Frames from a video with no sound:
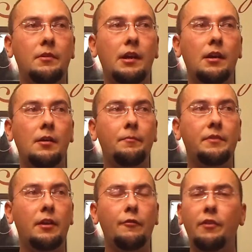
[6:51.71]

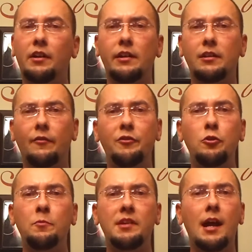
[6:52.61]
I don't feel like I got the
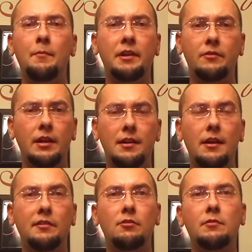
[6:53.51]
fumes happening right
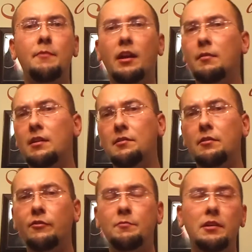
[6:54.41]
now, so it's making it
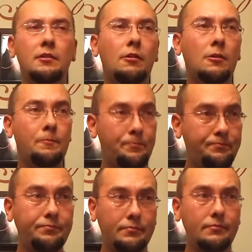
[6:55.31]
easier for me to talk.
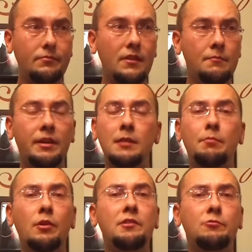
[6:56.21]
But it
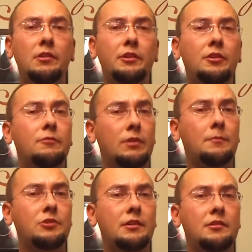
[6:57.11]
burns really good when
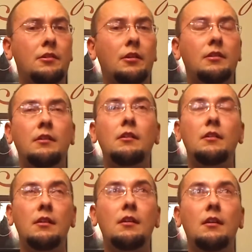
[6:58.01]
I'm trying to talk.
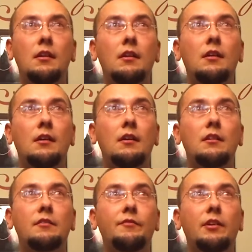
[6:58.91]

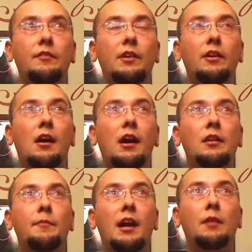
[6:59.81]
It's very, very
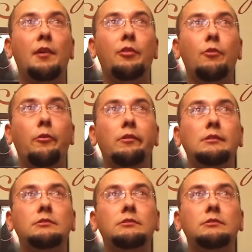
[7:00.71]
hot in the back of my throat.